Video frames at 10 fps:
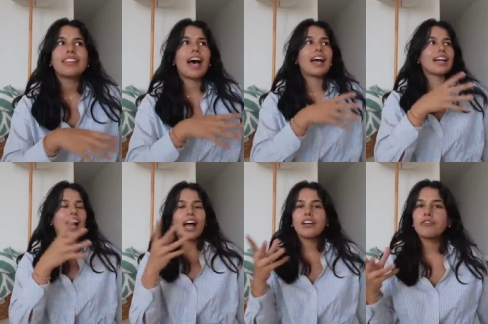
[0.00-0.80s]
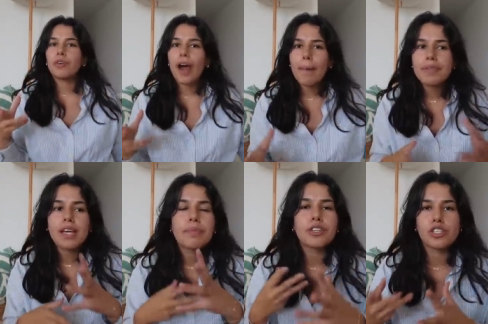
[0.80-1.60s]
that kind of wraps
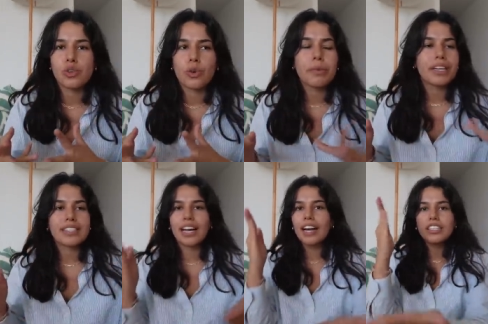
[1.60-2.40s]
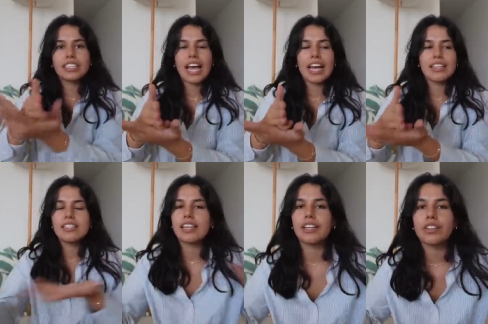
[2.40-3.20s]
up the story because it kind of just
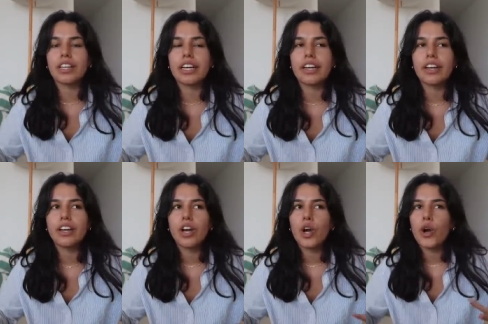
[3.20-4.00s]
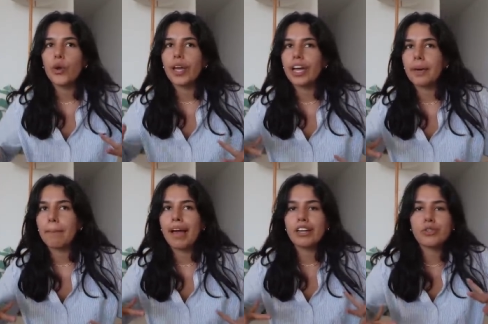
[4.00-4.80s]
ends and you're like, okay,
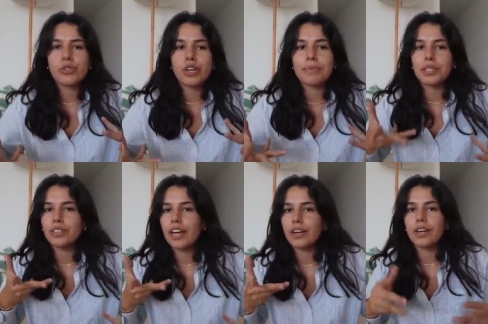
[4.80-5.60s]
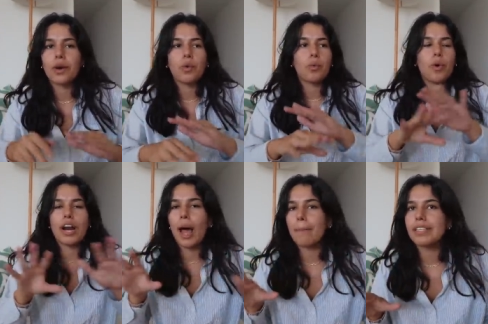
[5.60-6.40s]
manuscript or letter, what
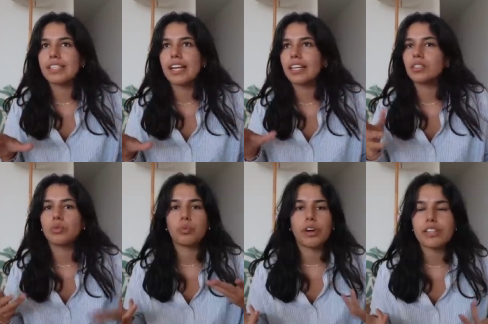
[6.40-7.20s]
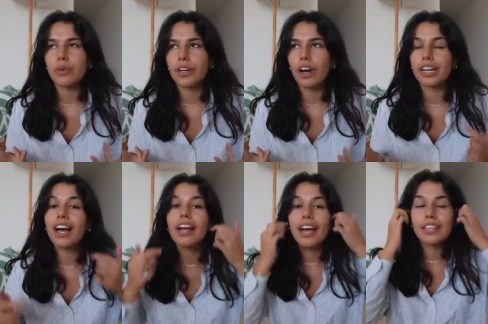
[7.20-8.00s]
happens next, what is going on. It
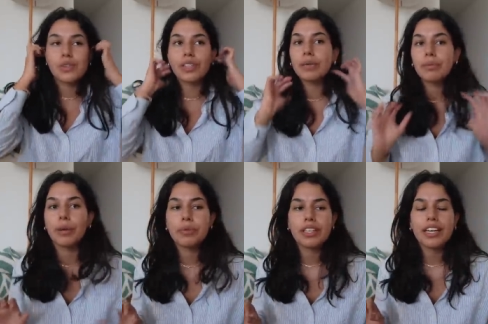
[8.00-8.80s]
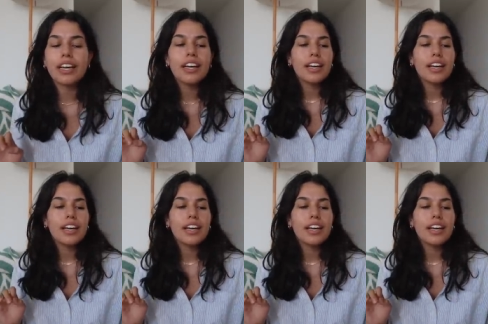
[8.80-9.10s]
kind of ends really abruptly.